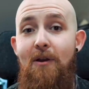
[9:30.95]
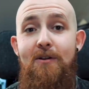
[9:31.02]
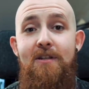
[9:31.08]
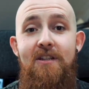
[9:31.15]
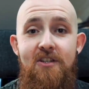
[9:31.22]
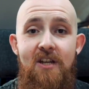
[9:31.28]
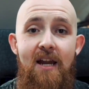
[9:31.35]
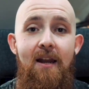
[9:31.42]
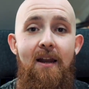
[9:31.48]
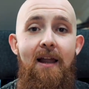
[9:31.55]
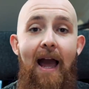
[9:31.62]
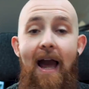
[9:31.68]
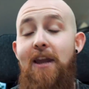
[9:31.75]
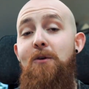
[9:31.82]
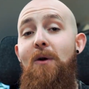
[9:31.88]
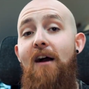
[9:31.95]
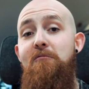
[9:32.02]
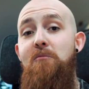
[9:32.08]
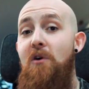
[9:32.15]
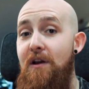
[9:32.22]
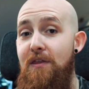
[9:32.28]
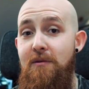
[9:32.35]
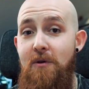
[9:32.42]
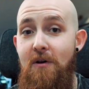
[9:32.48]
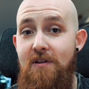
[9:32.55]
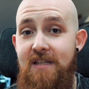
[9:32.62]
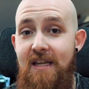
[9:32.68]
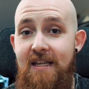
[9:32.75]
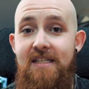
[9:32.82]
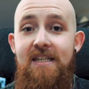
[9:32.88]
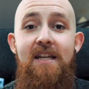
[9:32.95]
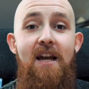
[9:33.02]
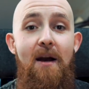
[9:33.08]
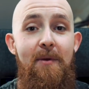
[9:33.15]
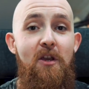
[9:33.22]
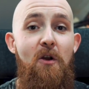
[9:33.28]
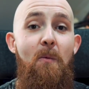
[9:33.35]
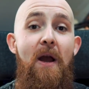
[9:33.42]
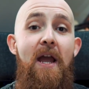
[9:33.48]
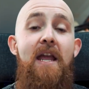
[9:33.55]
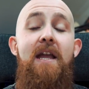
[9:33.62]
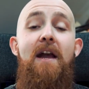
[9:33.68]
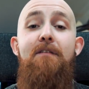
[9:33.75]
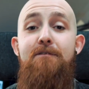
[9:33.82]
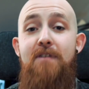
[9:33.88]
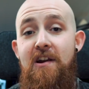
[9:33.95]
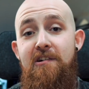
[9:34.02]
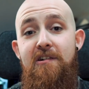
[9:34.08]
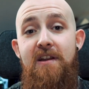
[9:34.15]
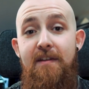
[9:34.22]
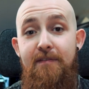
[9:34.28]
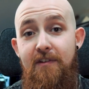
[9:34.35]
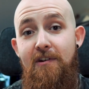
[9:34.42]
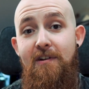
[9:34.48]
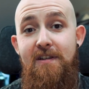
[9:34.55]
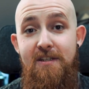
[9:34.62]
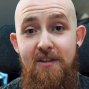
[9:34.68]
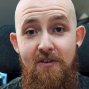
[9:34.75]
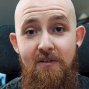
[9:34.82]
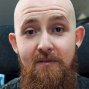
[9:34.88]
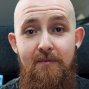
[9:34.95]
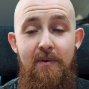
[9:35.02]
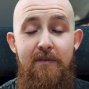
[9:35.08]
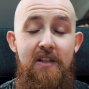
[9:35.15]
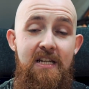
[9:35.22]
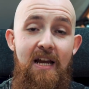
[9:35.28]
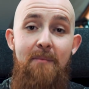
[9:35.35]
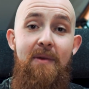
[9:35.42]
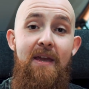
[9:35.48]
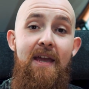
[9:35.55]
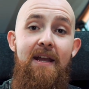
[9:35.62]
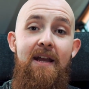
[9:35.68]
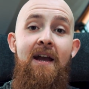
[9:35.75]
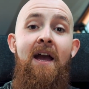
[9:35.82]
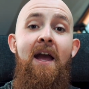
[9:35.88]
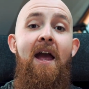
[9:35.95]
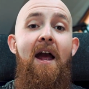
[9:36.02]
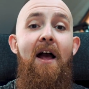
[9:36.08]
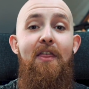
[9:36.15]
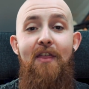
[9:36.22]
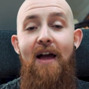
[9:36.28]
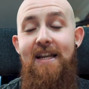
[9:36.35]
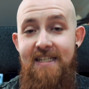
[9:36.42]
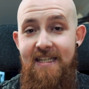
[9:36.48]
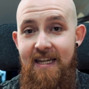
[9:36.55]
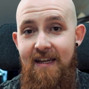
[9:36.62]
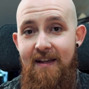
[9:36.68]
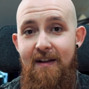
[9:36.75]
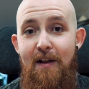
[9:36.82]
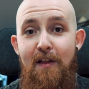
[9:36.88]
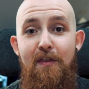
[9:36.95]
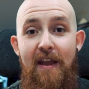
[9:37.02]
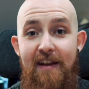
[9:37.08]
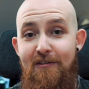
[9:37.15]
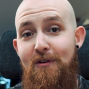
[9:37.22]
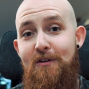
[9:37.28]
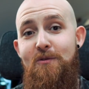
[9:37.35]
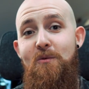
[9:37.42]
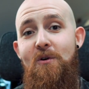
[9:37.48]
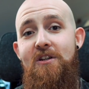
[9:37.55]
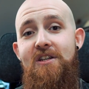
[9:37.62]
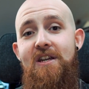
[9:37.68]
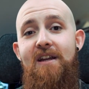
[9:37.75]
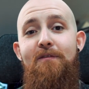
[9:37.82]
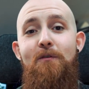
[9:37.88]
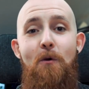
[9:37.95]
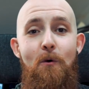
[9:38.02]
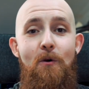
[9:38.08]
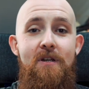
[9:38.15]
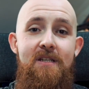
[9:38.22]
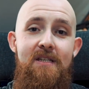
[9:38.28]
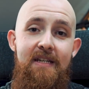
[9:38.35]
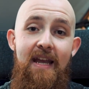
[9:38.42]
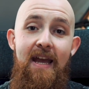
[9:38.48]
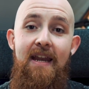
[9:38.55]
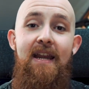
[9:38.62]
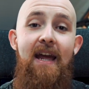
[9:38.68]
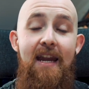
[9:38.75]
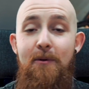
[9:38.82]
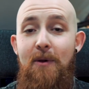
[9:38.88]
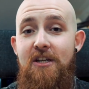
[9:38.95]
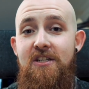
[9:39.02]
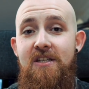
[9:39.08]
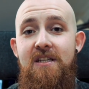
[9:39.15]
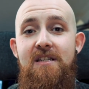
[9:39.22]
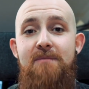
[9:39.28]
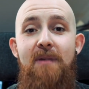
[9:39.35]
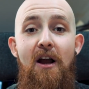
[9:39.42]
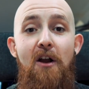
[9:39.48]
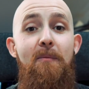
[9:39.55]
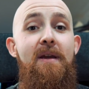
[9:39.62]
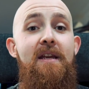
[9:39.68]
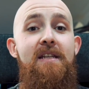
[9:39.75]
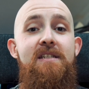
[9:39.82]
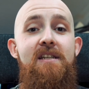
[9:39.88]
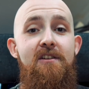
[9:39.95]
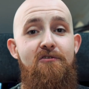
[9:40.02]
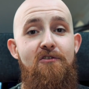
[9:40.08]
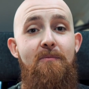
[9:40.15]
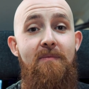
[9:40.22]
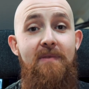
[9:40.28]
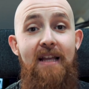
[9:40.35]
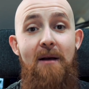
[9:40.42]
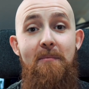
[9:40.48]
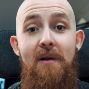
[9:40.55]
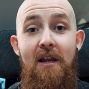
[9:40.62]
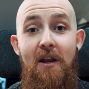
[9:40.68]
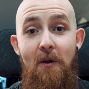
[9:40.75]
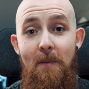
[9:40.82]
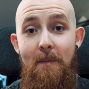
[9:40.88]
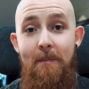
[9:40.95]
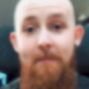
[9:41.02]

it locked on the channel and you'll have more Anthem content coming your way very, very soon. But for the time being, that's it. Thank you very much for watching. Of course, again, any questions, by all means, drop them down below.